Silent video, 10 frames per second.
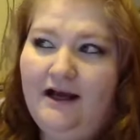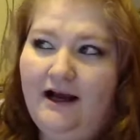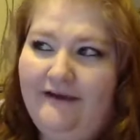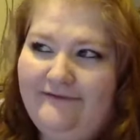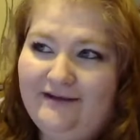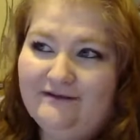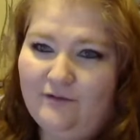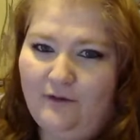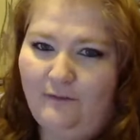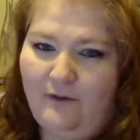I've used
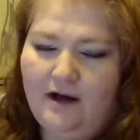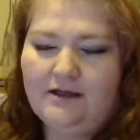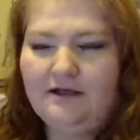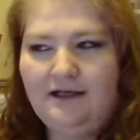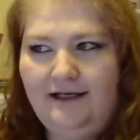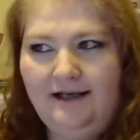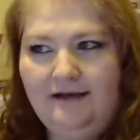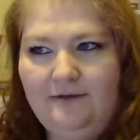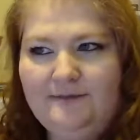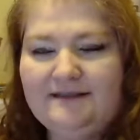warm water and it
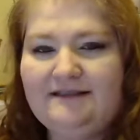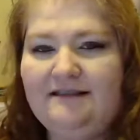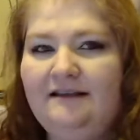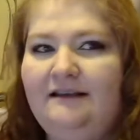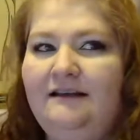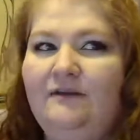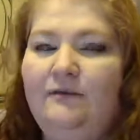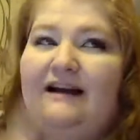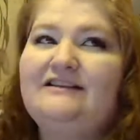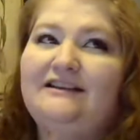helps.
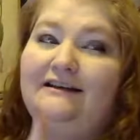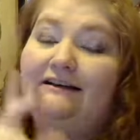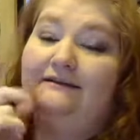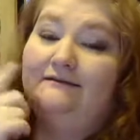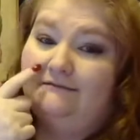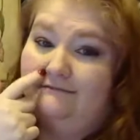Well, actually,